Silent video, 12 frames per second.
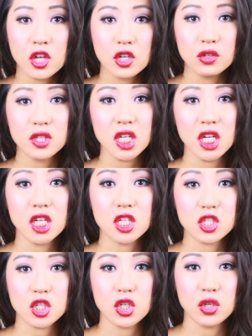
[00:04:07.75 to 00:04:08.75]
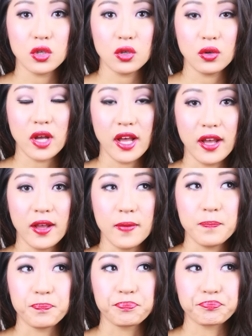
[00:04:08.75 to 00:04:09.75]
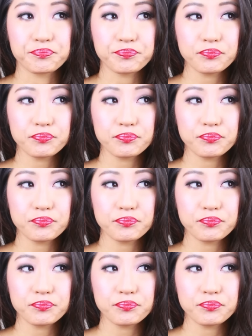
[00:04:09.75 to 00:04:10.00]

you need to, um,